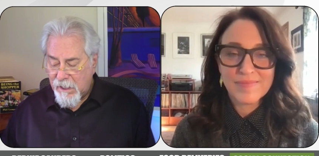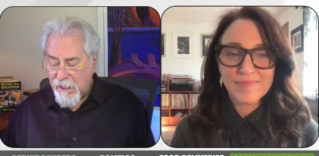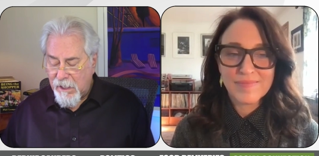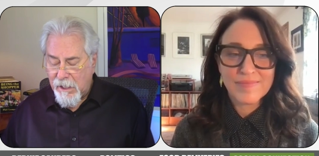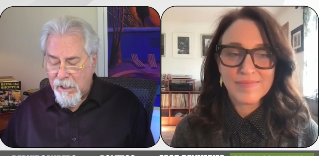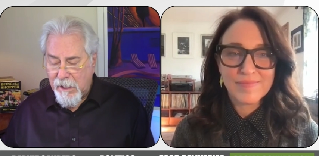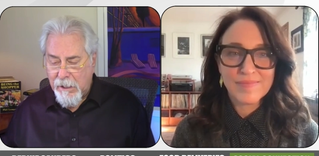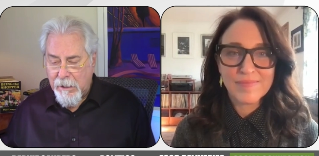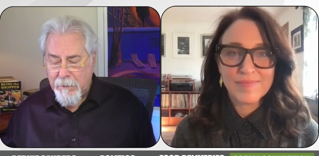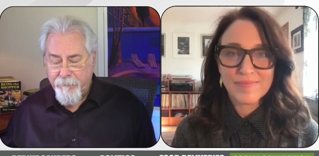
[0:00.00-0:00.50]

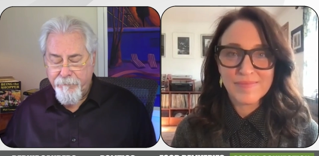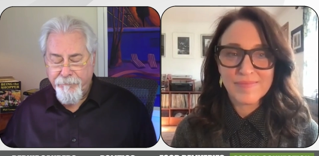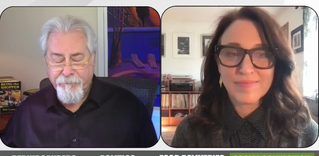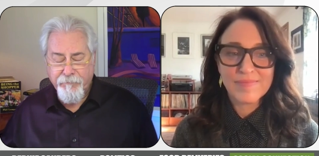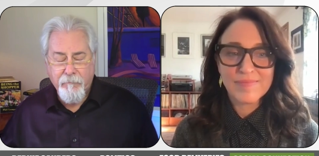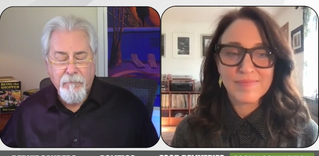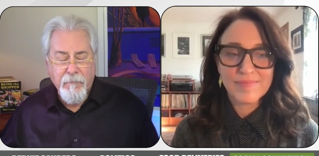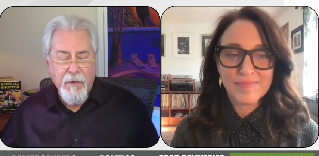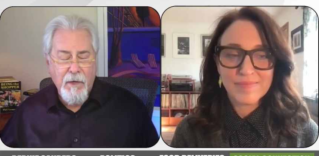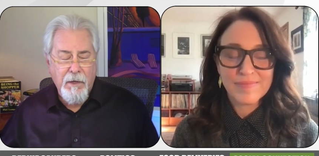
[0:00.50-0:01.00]
Speaker 1: um,
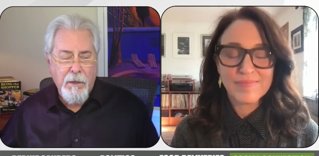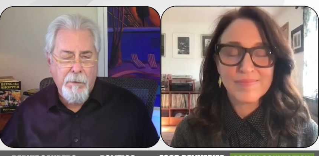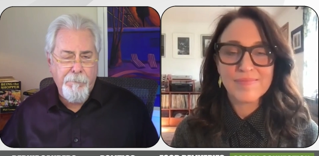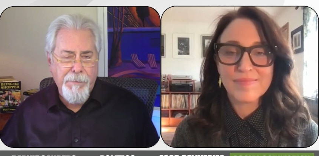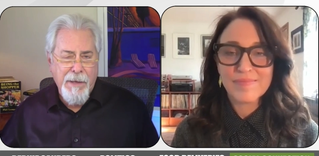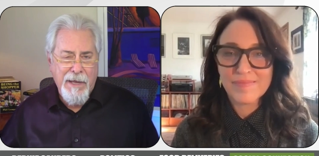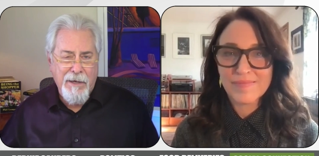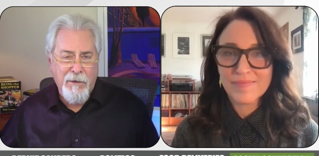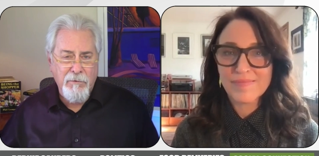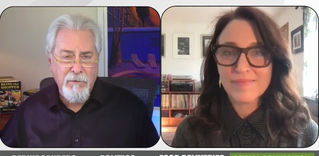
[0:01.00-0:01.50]

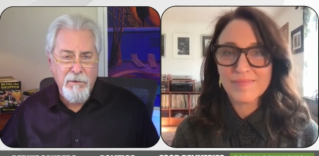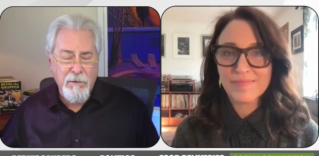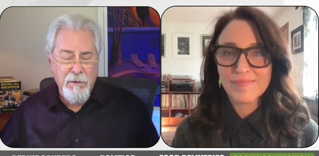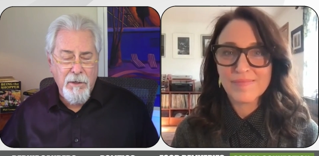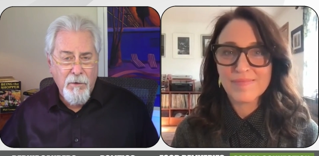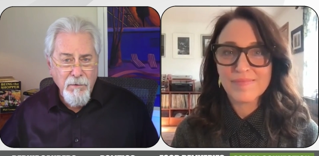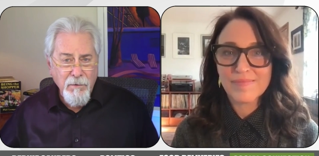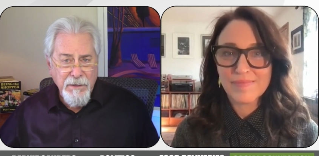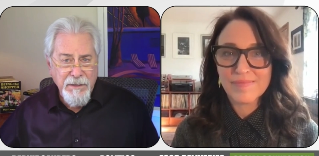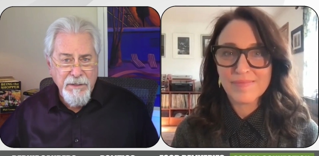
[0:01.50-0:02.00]
about
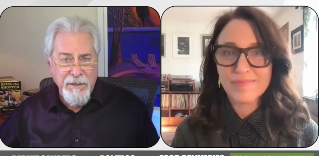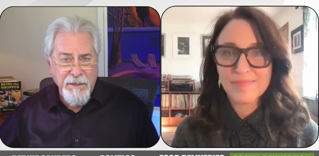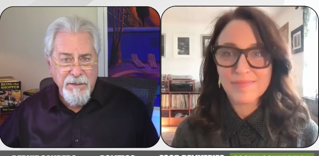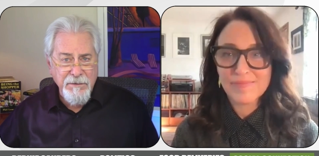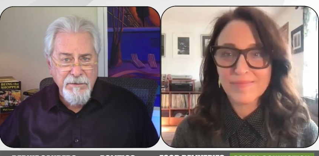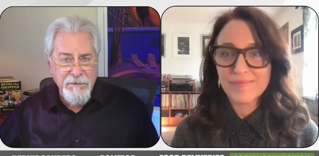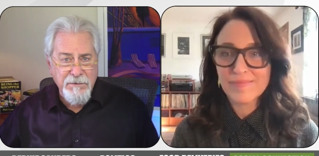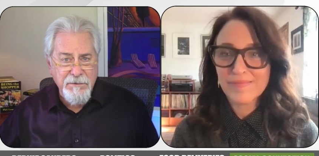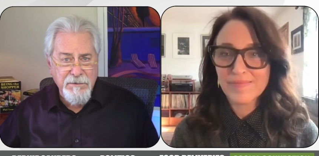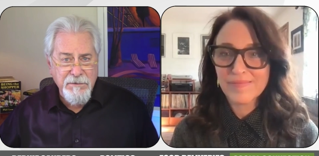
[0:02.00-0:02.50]

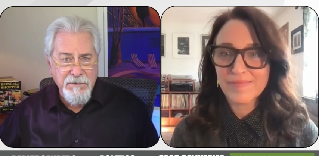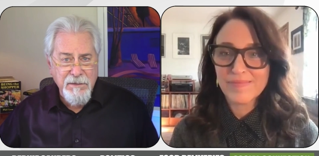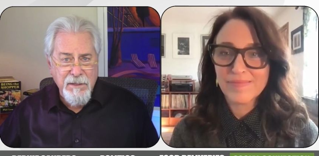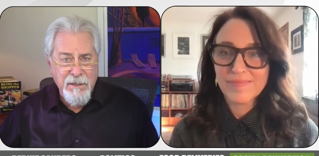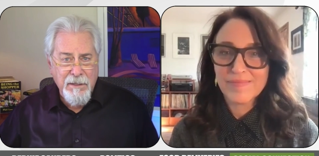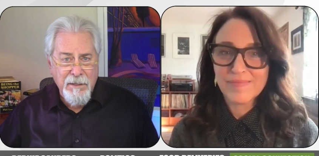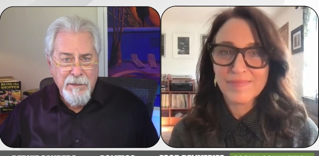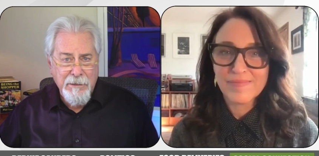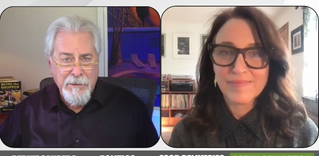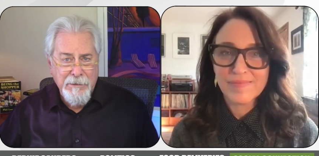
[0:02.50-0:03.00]
loneliness,
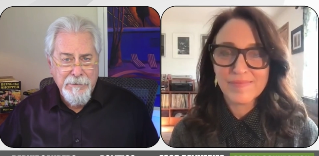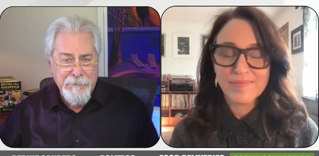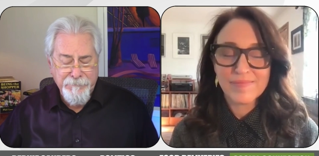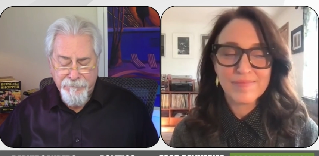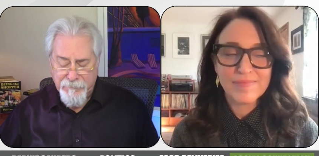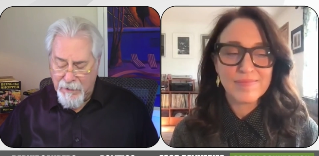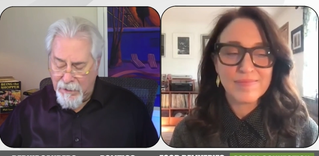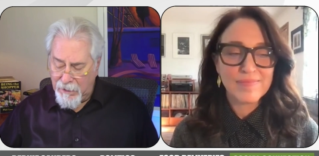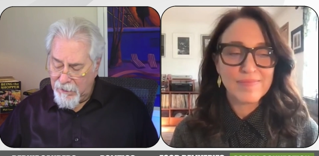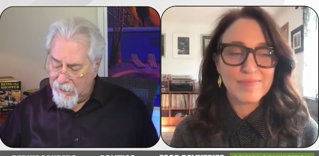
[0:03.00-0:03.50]

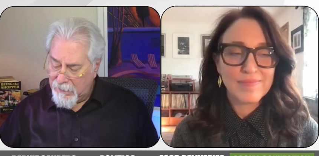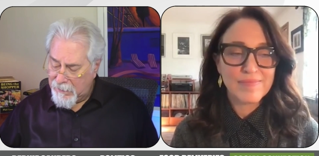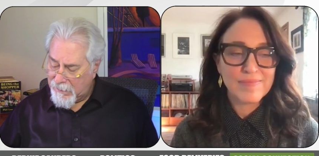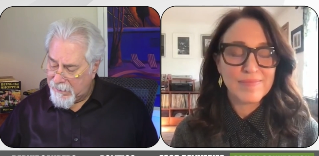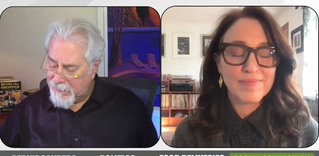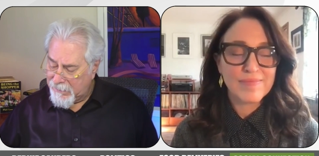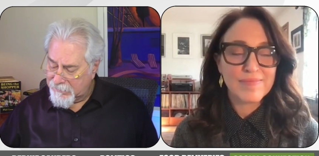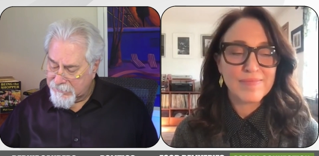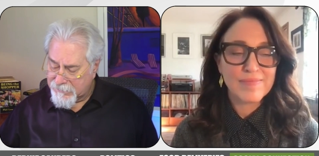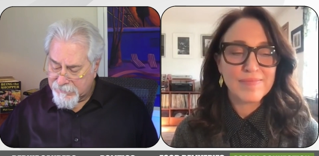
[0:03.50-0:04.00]
um,
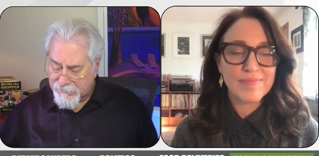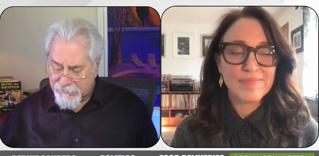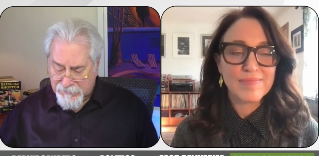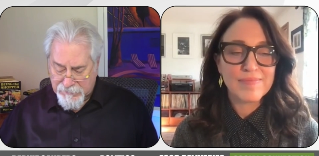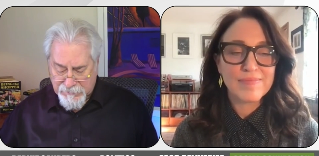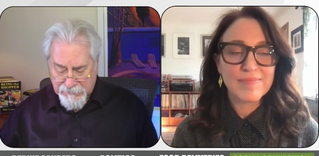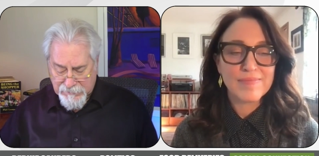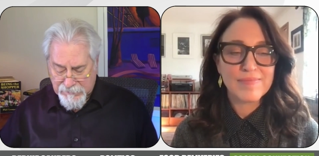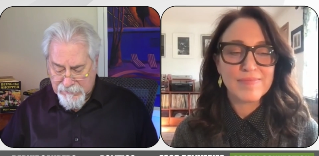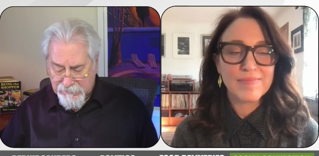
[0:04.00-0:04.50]

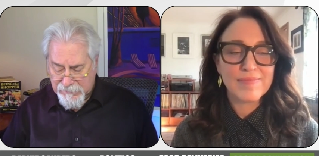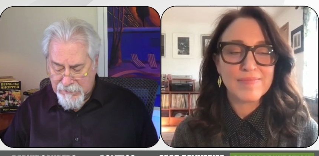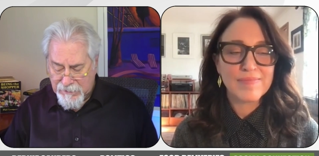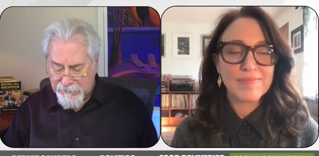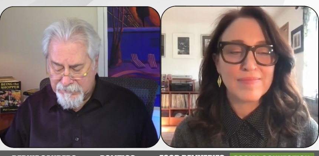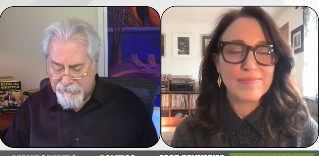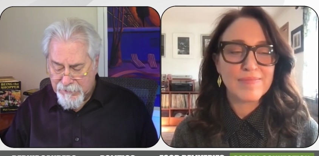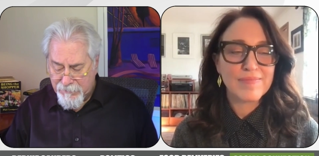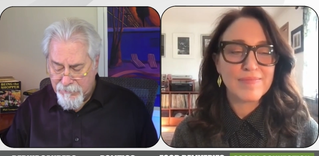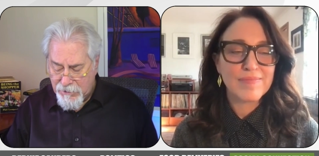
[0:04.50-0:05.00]
it's
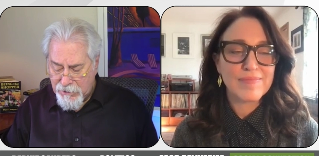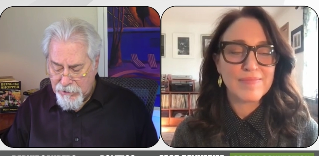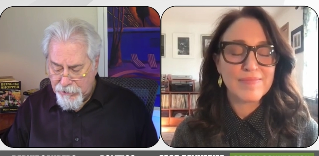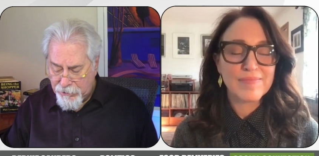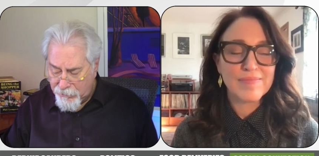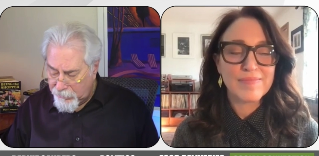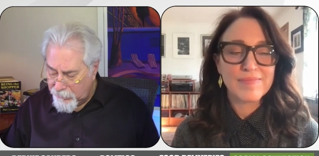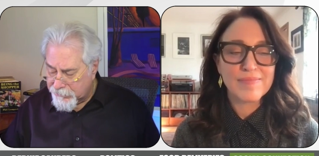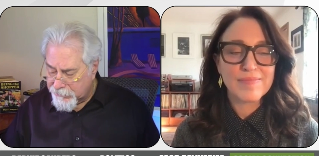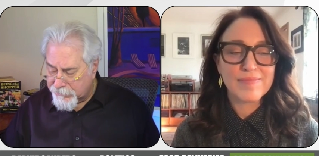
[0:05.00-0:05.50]
it's a
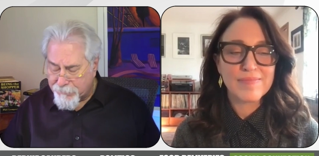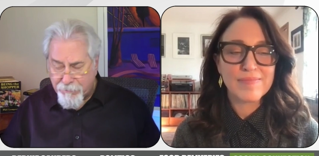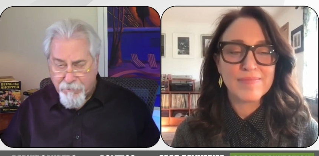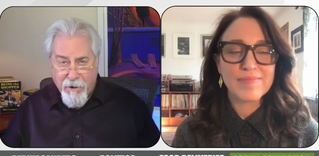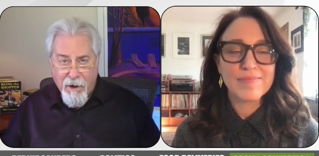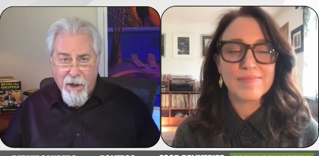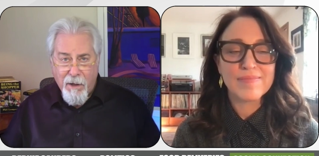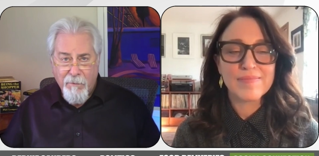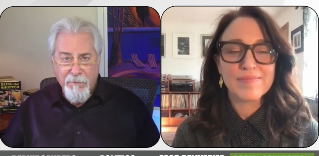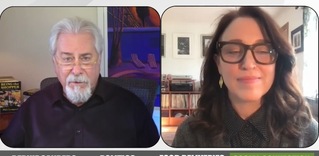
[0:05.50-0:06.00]
huge
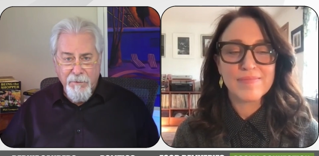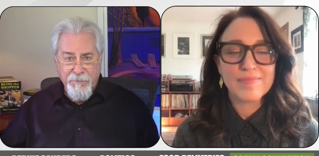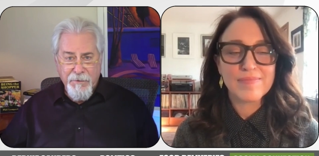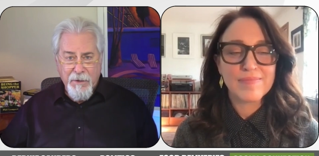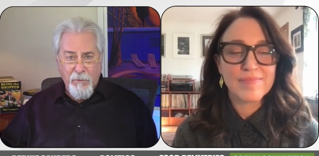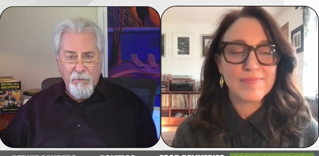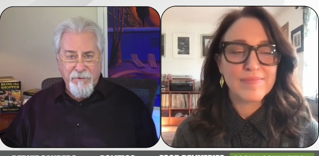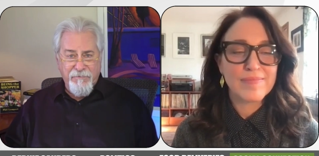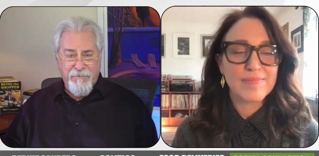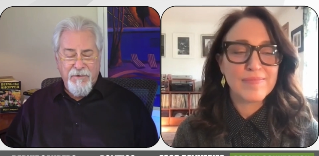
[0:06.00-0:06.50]
problem
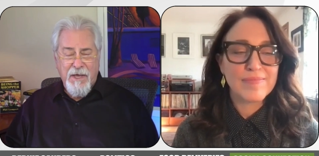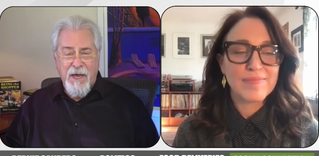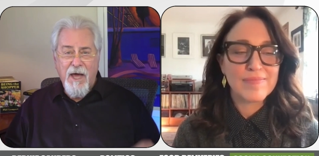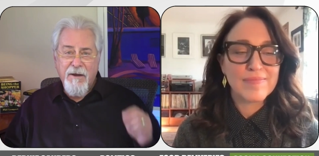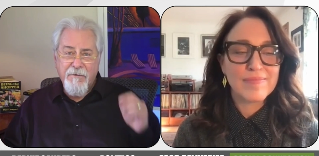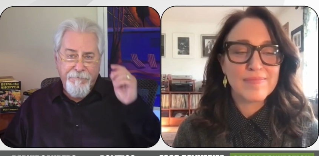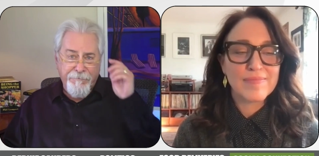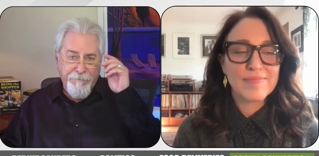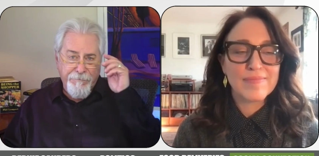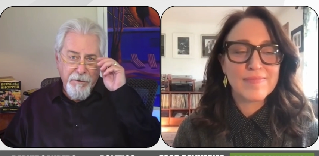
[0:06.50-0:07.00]
that we've got
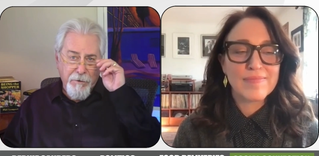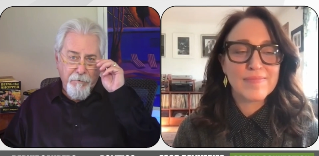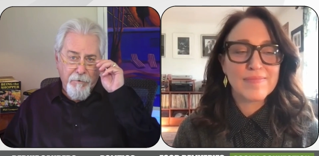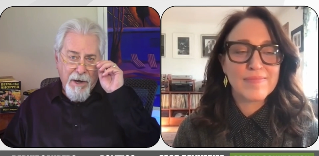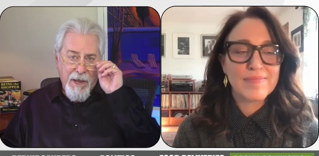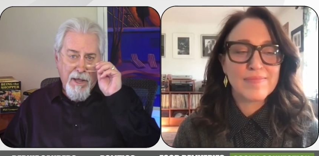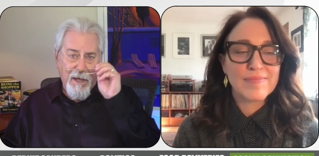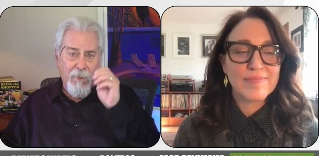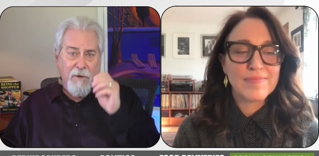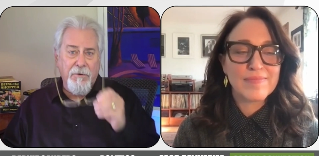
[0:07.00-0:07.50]
to figure
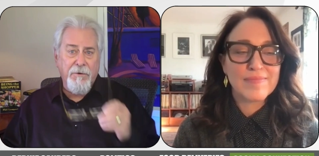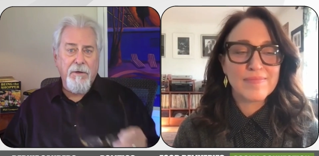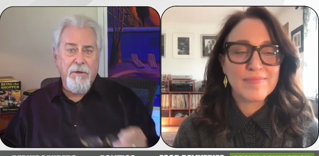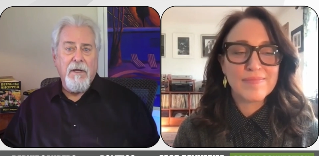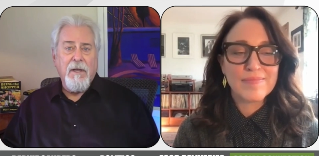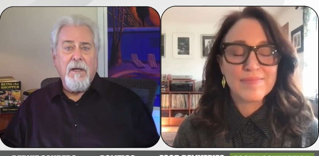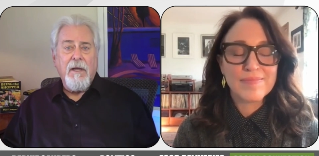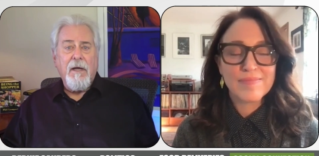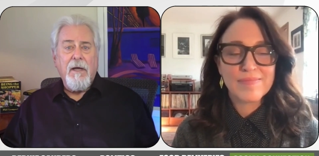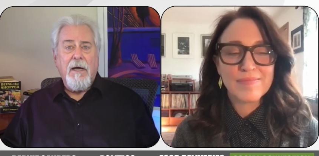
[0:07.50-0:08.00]
out
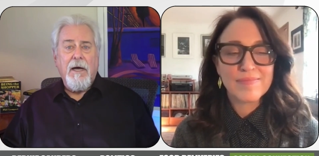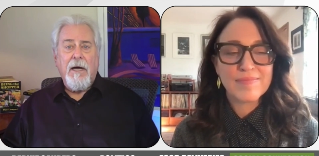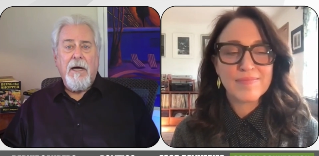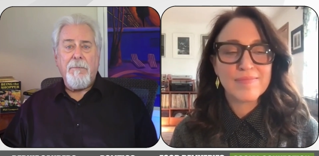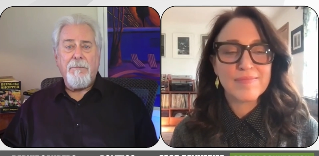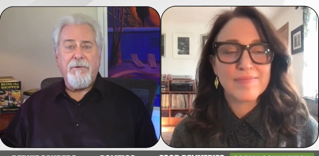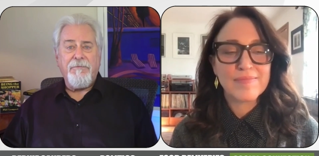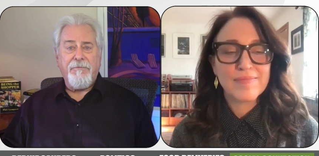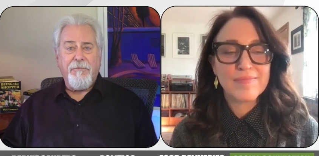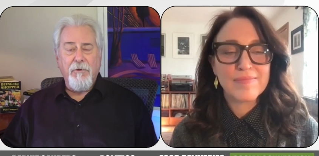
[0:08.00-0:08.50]

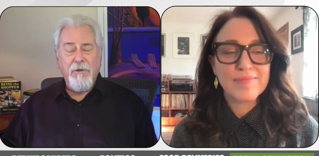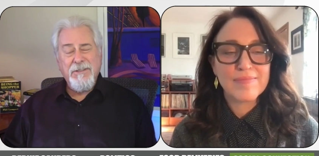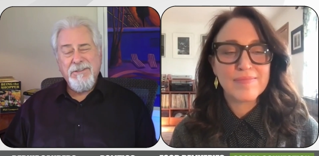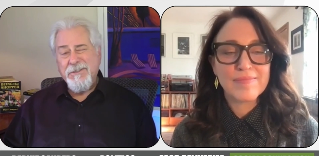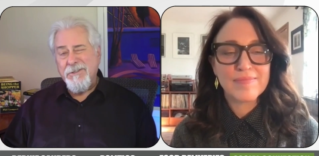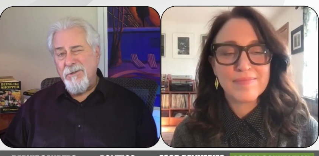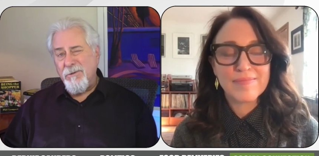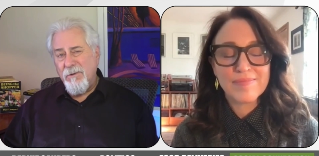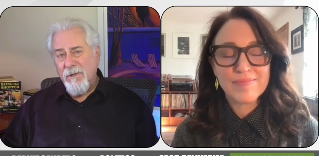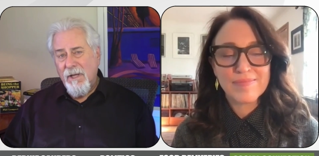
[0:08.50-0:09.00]
uh, before
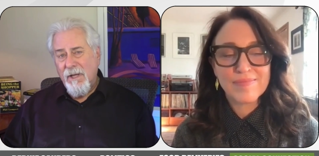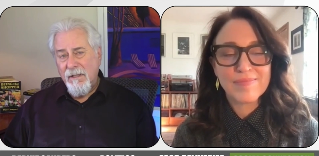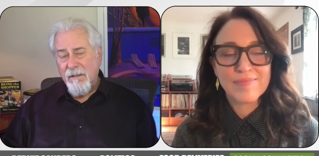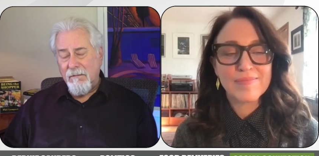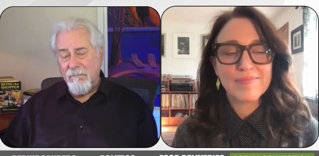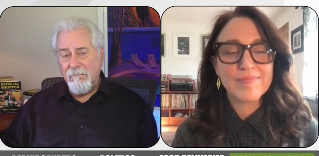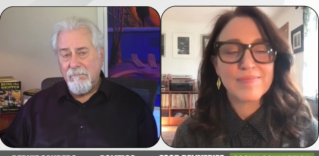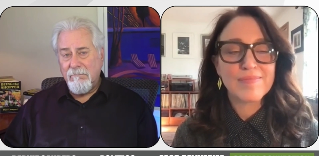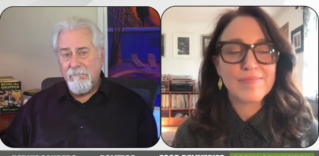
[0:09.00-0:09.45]
it's too late.